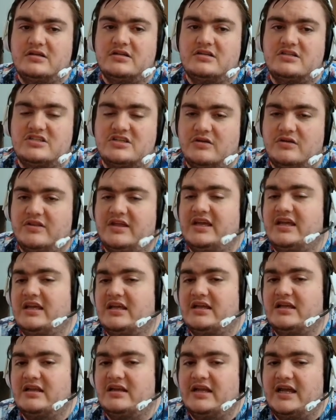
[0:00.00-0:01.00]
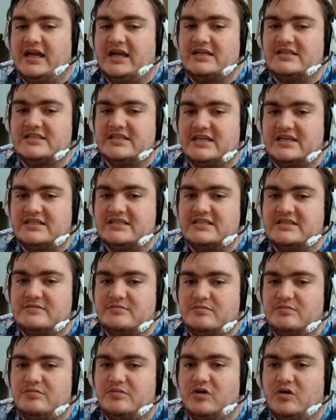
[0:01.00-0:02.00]
So they can access
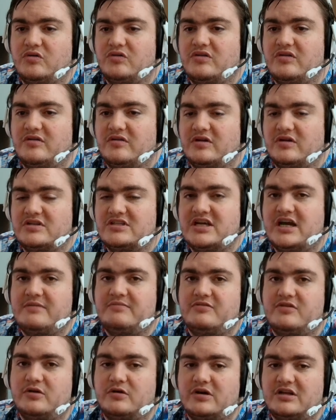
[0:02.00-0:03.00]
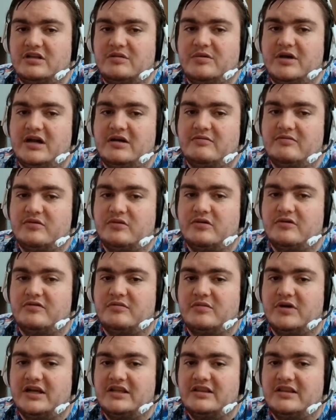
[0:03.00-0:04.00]
both the top floor and the bottom floor
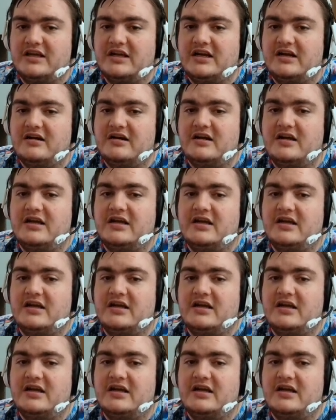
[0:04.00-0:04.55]
from right there,